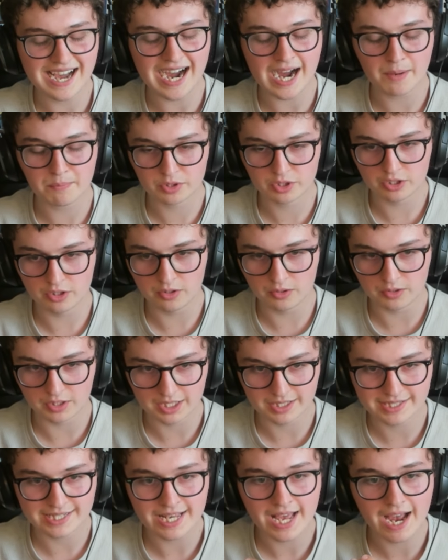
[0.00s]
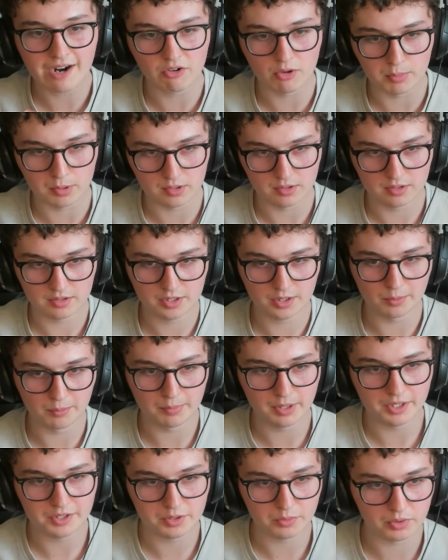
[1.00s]
absolutely terrible
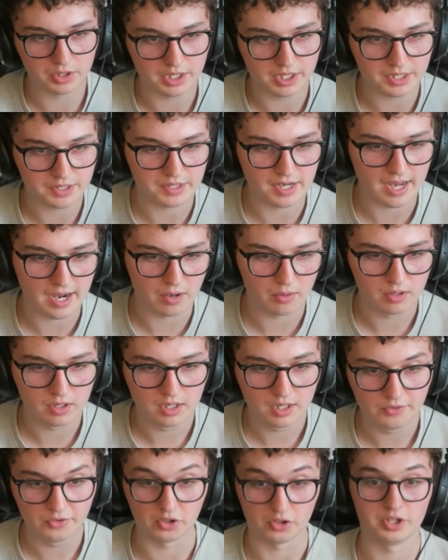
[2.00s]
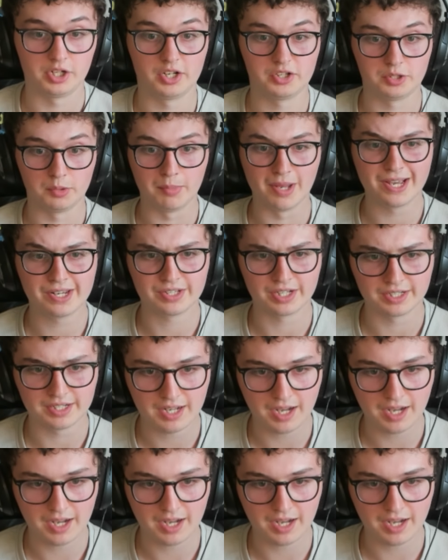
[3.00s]
compared to what it is now. Not that it's amazing